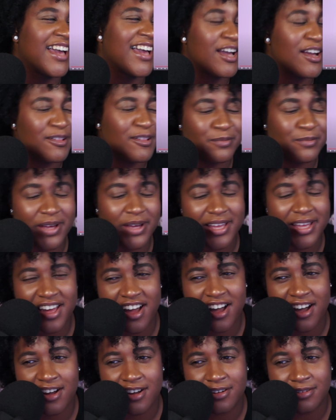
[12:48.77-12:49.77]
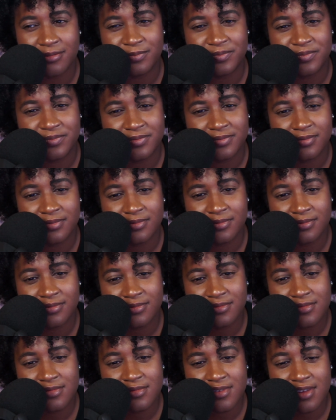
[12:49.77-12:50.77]
But I
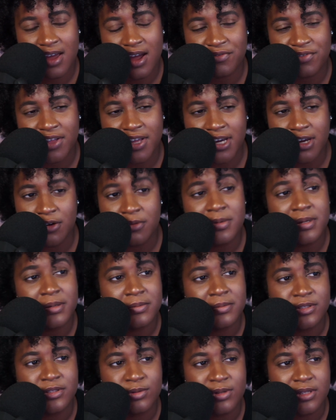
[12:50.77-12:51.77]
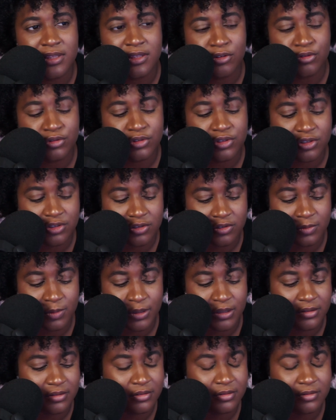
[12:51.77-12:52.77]
feel like it'll be between those two. But
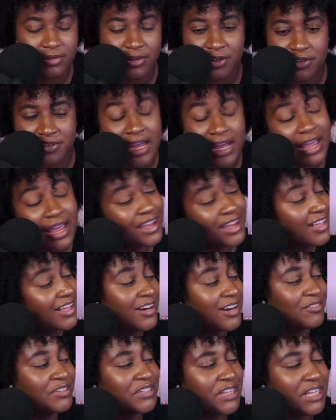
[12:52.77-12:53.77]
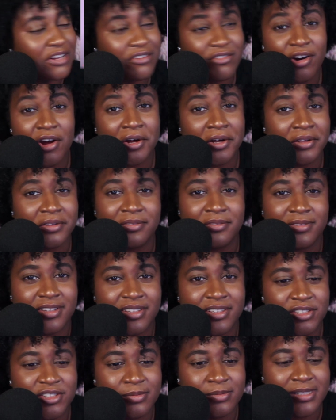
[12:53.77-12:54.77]
who knows? I get everything wrong in
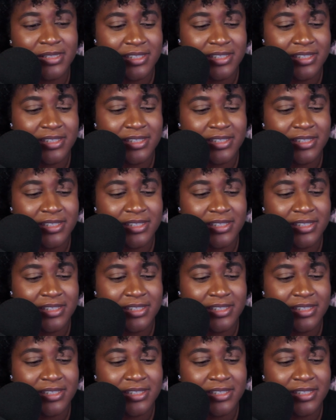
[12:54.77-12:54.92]
Jubilee.